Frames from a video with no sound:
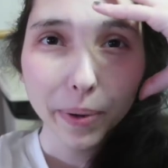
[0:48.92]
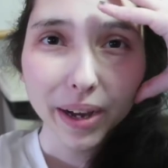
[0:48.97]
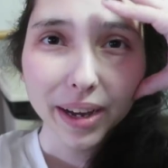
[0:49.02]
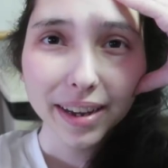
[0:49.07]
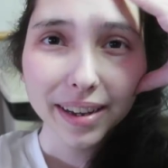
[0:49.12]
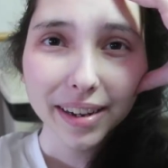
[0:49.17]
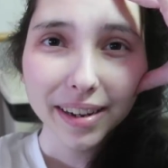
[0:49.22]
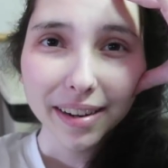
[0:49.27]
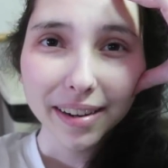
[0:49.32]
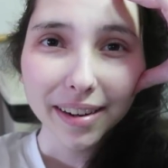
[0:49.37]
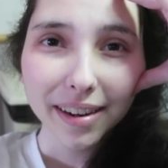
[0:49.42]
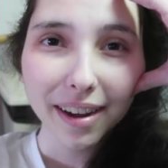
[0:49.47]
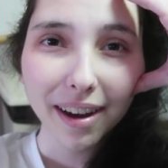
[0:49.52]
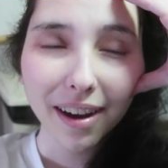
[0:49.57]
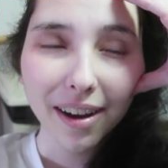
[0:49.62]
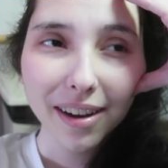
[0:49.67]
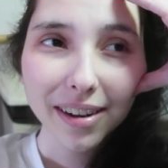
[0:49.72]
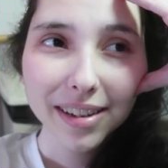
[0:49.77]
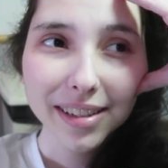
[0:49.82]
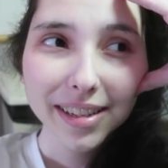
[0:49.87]
but
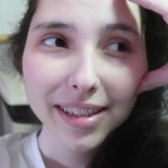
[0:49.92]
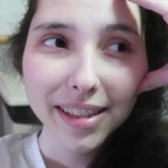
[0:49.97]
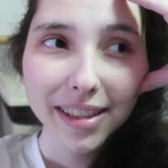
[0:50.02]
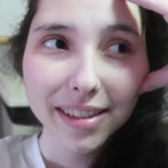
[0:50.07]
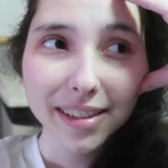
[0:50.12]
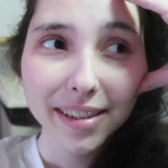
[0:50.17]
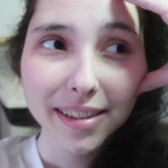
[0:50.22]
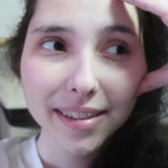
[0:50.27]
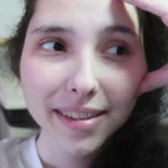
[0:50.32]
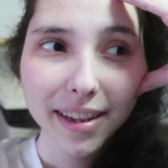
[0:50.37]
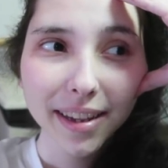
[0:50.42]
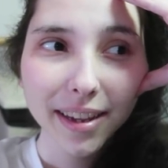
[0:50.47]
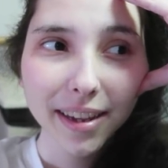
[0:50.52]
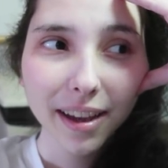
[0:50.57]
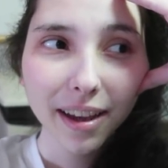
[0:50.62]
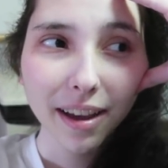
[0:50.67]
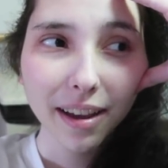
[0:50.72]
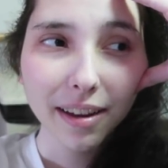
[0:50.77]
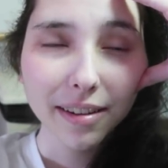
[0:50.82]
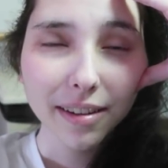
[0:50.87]
honestly, this is
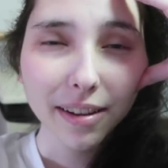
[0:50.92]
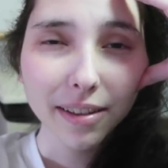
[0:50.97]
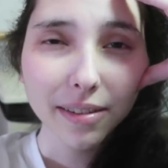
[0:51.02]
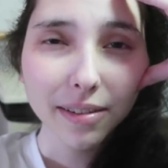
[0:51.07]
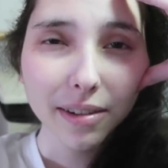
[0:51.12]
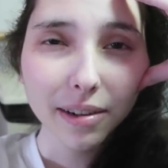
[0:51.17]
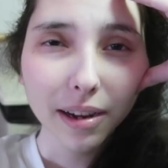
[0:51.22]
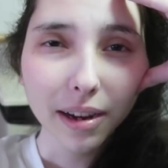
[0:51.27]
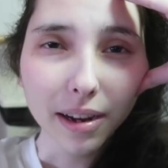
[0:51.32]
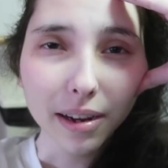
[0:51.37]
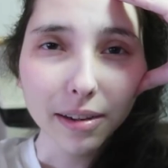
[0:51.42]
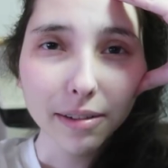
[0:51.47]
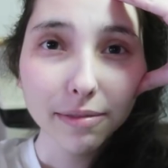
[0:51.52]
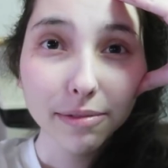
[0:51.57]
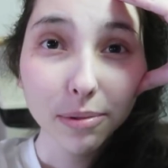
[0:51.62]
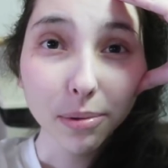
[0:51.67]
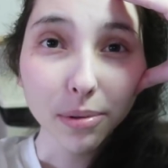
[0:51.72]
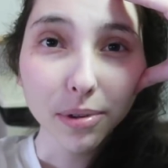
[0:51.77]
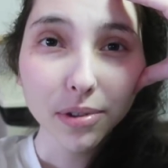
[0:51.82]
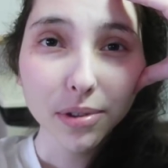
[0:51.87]
like another kind
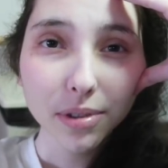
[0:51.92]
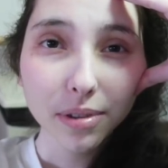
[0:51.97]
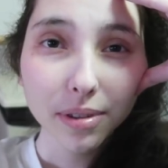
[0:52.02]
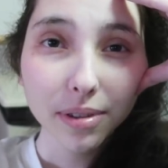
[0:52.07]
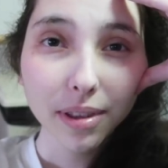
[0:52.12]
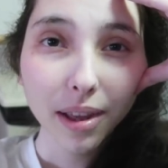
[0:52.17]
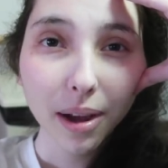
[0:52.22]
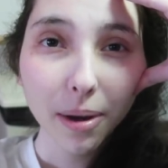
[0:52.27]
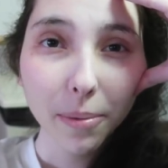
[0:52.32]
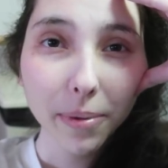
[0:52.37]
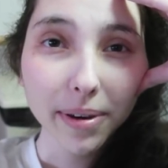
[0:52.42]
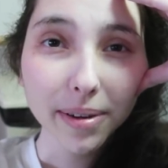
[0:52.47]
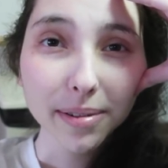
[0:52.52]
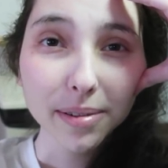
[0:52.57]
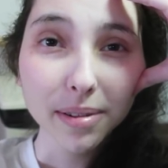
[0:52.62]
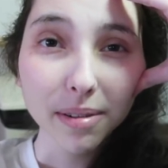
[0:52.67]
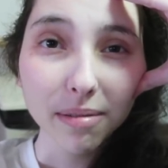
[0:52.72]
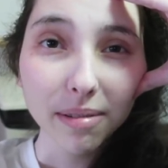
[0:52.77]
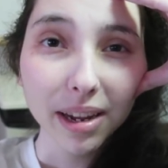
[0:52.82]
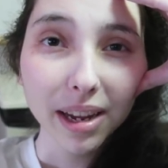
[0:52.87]
of torture that
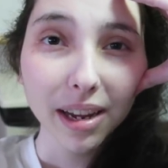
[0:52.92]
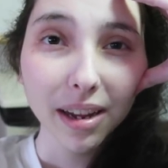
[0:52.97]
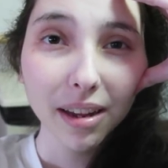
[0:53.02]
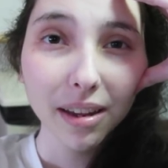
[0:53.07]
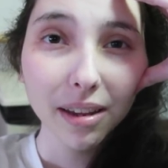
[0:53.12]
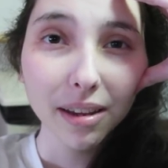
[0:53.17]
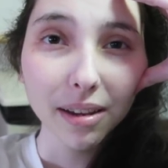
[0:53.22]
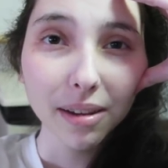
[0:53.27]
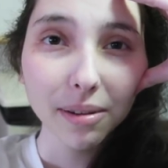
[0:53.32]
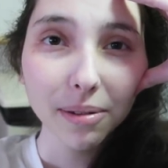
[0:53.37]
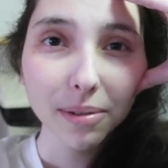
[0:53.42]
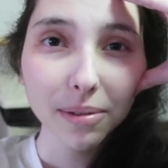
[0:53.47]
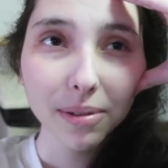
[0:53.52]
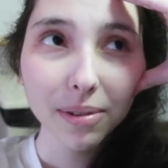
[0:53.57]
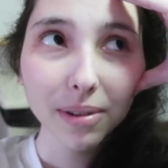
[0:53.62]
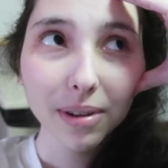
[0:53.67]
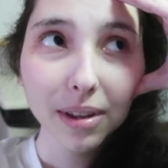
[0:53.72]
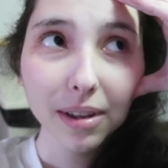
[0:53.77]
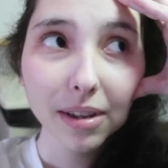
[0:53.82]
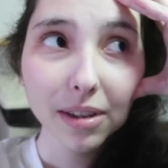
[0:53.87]
wears away at you.
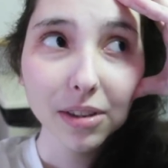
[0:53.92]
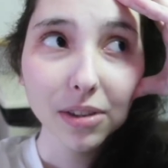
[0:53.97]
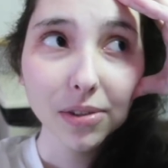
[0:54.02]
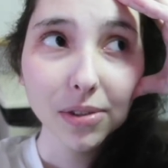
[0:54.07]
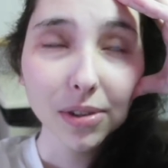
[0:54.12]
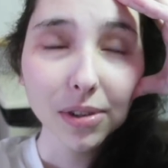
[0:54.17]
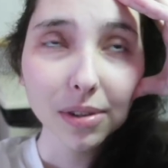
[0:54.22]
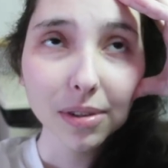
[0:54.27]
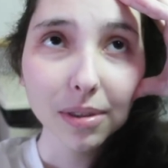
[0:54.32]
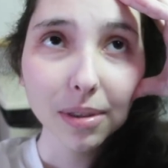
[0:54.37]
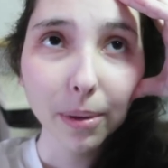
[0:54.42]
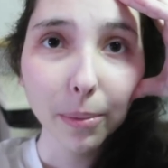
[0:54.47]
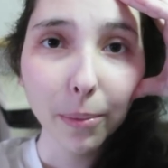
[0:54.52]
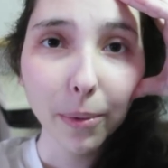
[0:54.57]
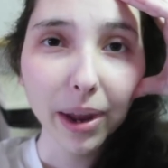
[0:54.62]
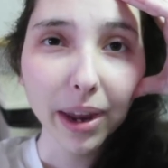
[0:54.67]
It's just the